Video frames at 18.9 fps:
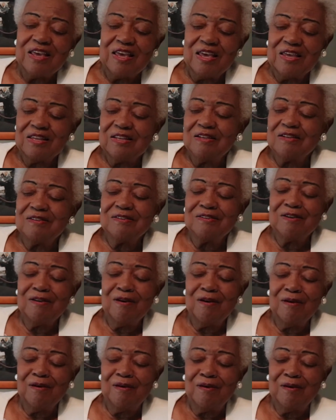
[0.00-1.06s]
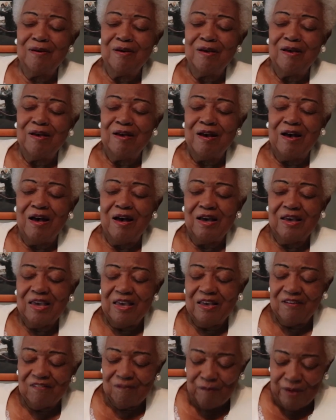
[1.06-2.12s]
and I
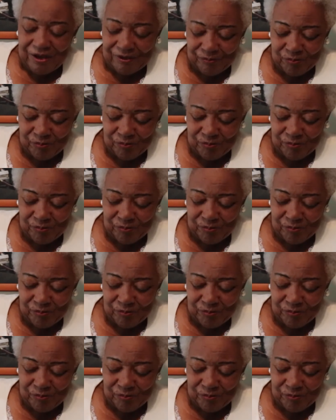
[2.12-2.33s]
have my